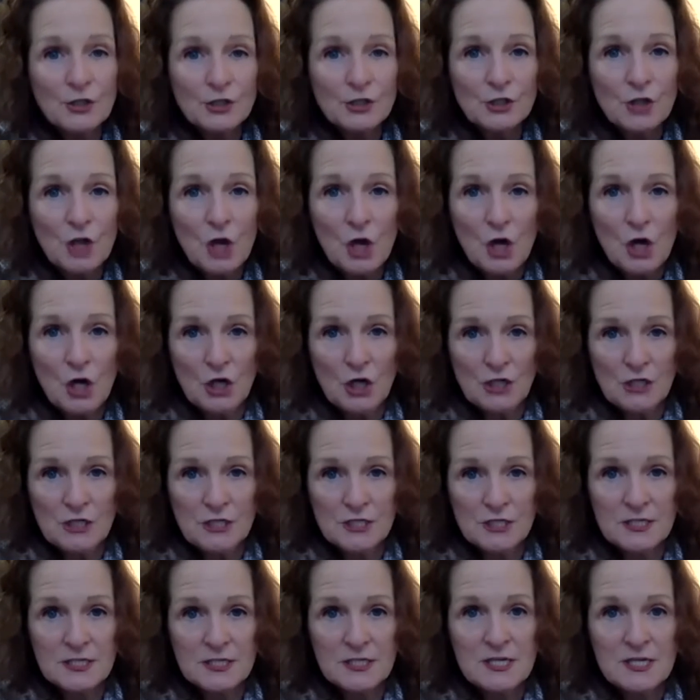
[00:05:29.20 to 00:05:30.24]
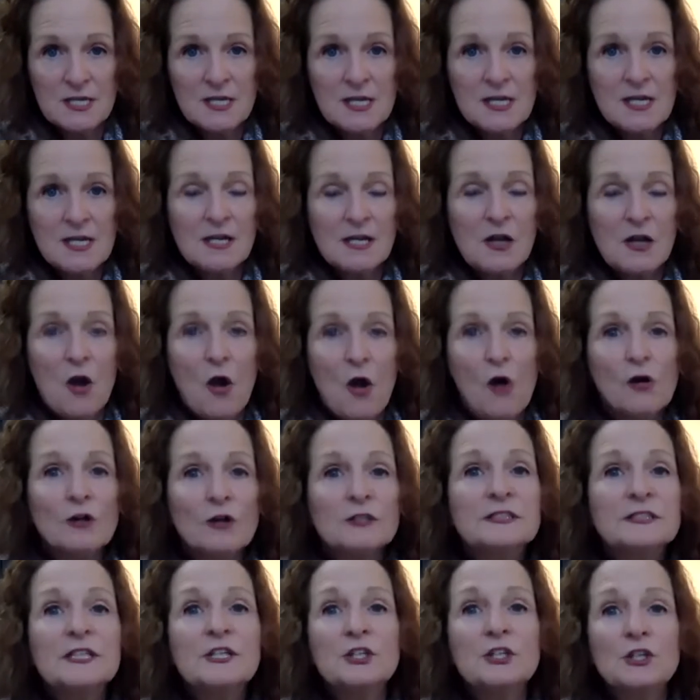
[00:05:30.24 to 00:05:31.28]
heavy on your heart,
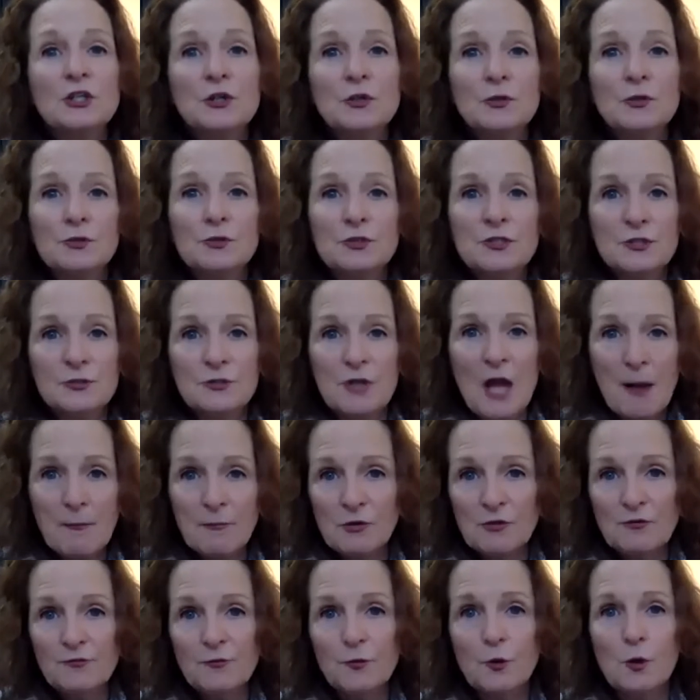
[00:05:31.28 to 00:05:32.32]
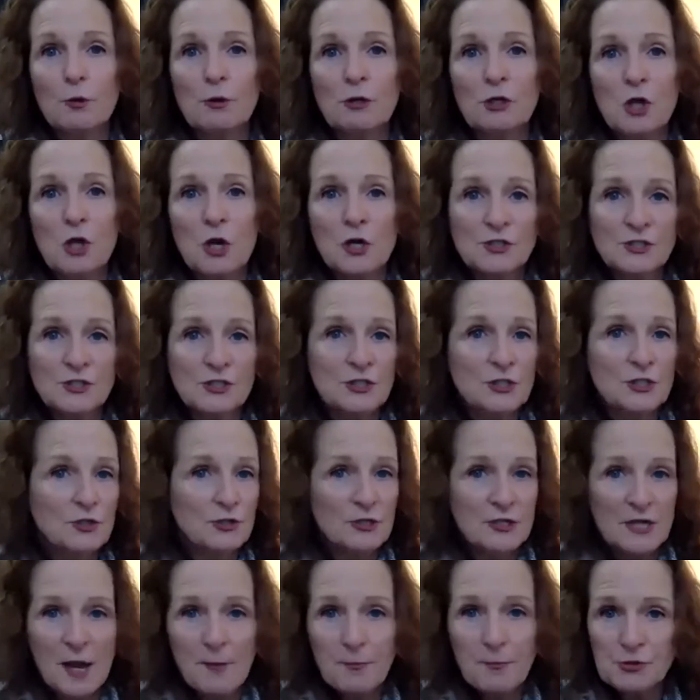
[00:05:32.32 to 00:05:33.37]
causing you to not move forward, causing
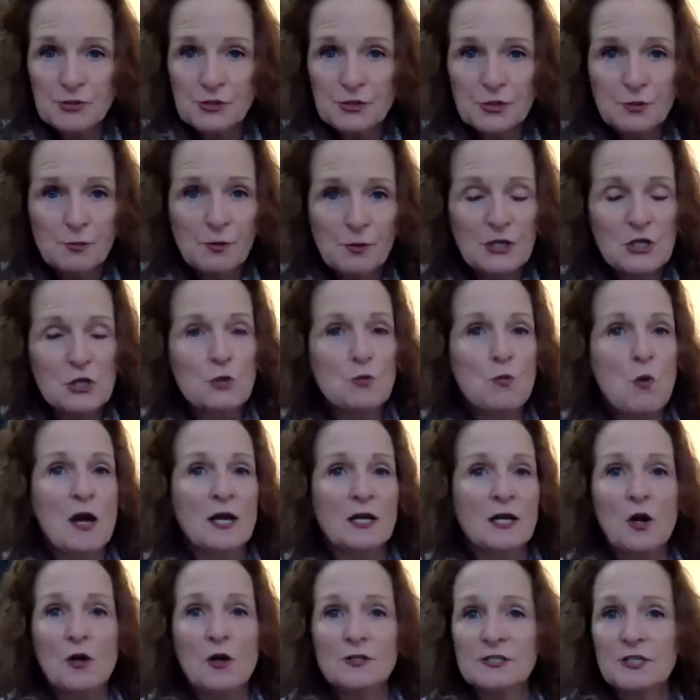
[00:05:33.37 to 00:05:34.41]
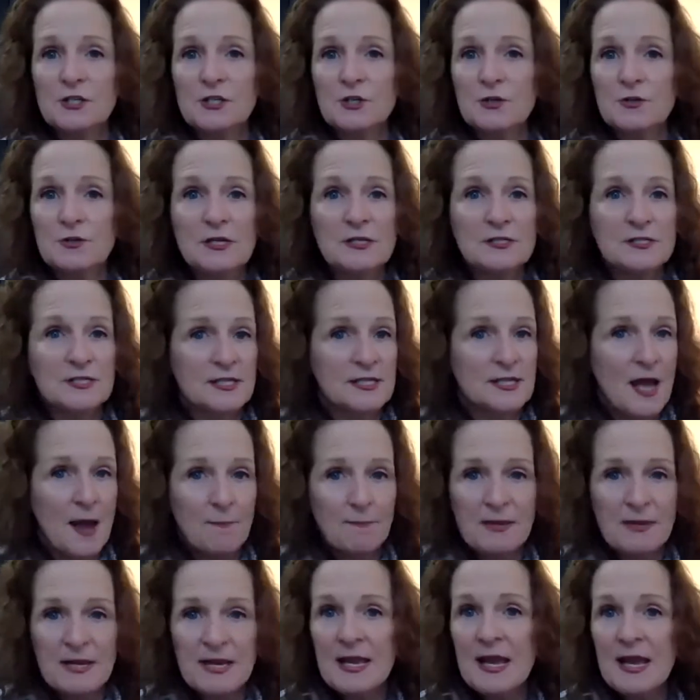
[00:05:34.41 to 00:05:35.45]
you to not pursue what you want, causing you to not
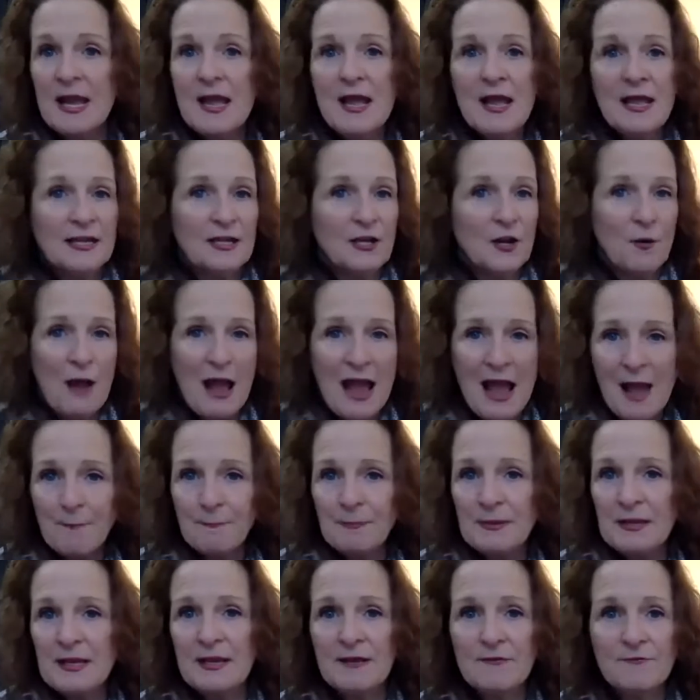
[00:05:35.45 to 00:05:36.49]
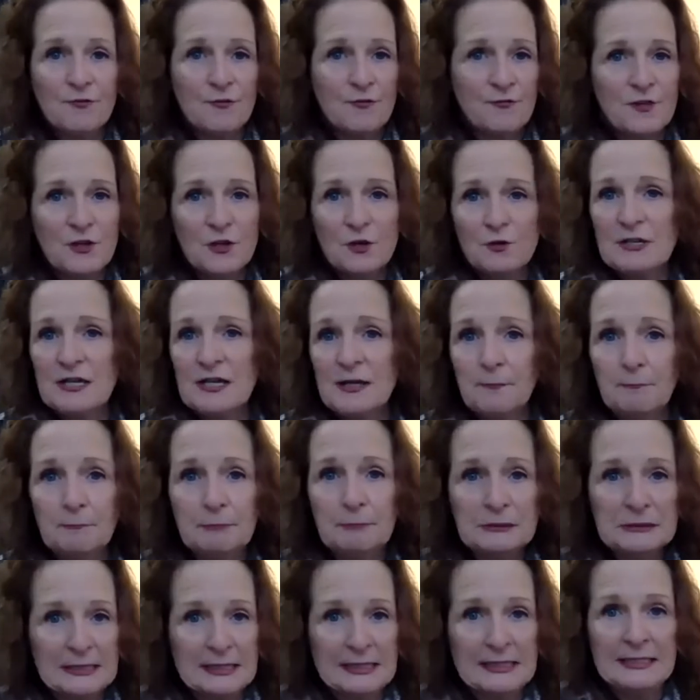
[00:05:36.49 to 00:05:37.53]
be, happy and fulfilled and
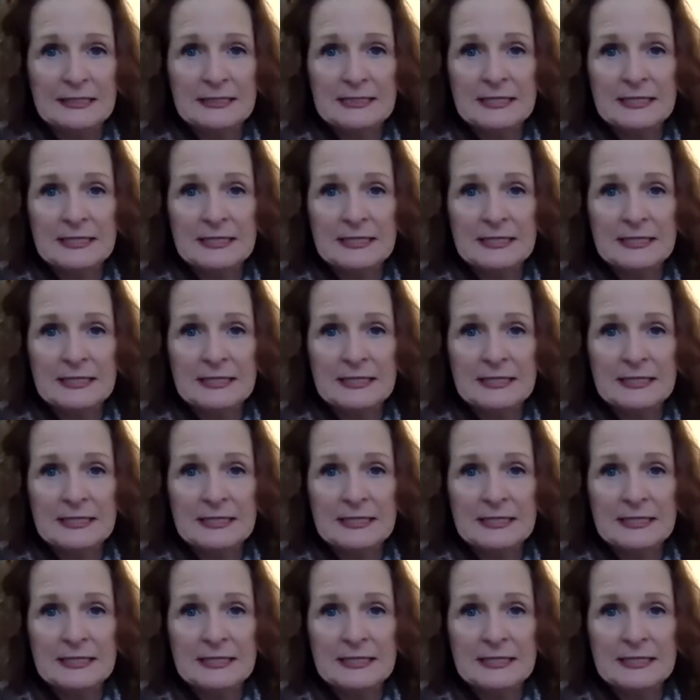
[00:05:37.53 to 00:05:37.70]
complete,